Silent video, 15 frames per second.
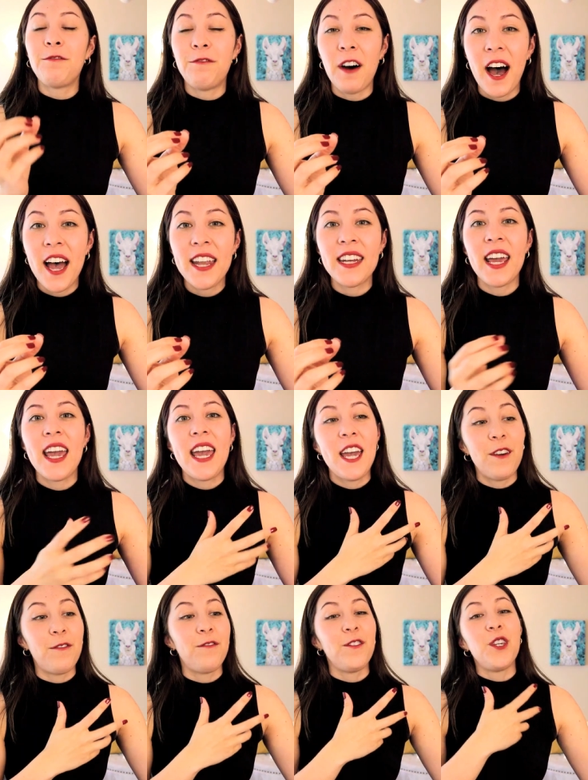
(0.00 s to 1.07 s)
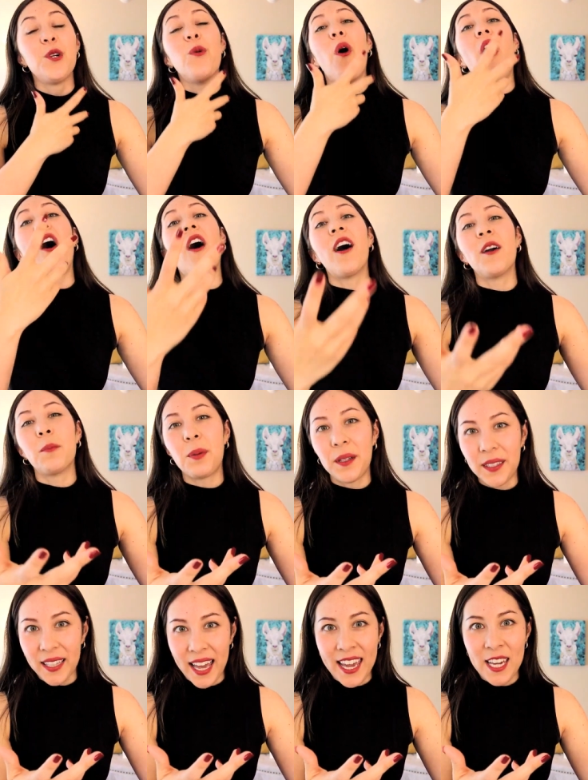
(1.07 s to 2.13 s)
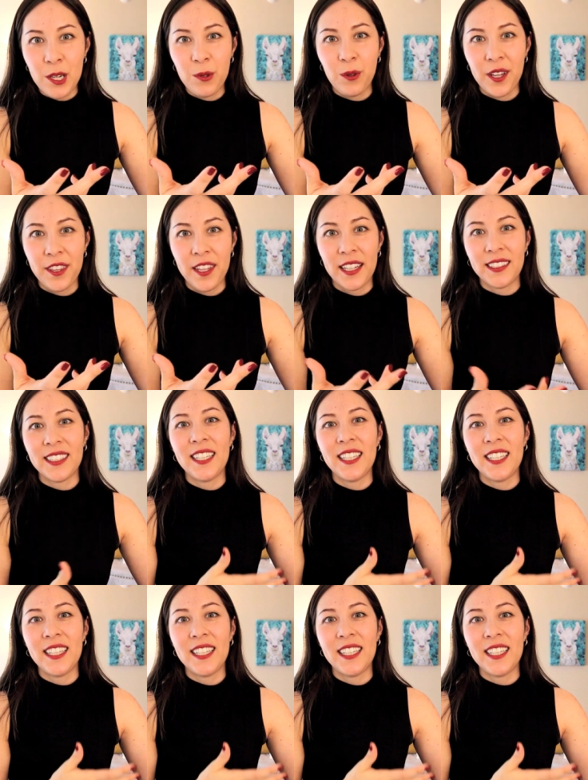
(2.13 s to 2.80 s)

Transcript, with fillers: fun if you are playing with it.